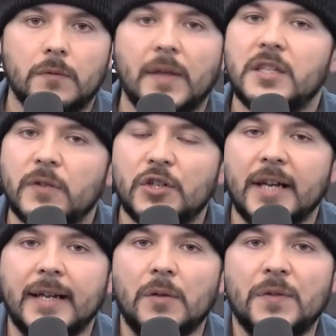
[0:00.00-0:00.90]
Thanks for
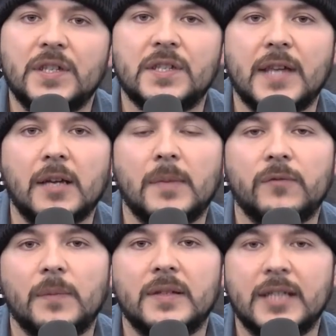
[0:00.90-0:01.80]
checking out this
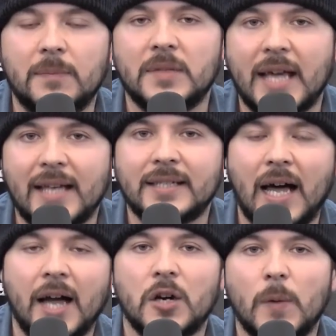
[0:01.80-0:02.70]
segment from the Timcast
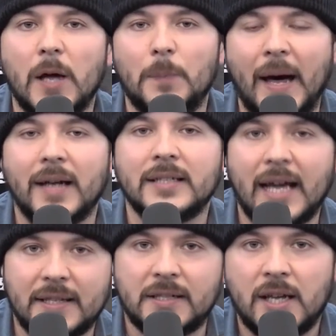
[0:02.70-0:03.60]
IRL
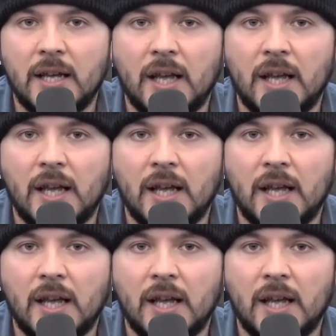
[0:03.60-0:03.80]
podcast.